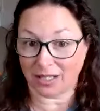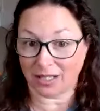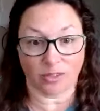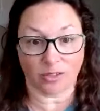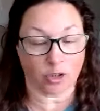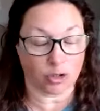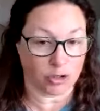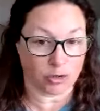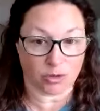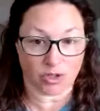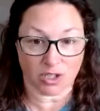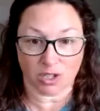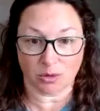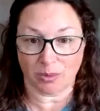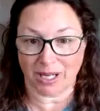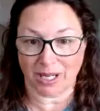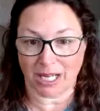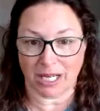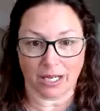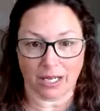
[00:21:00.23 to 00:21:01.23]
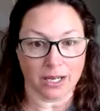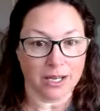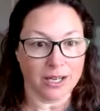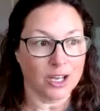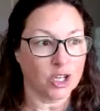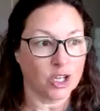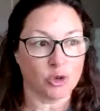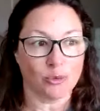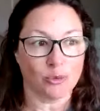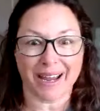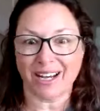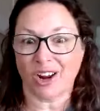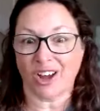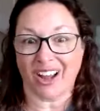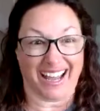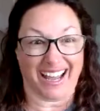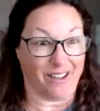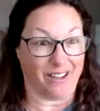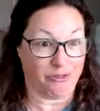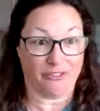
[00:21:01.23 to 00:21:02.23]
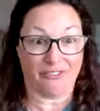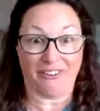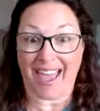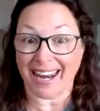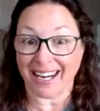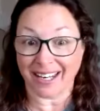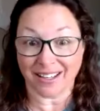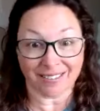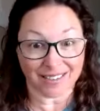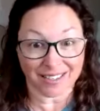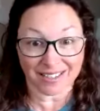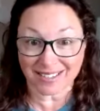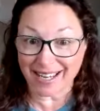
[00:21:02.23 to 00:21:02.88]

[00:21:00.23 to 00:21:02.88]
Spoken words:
than there used to be. You might not get fed at the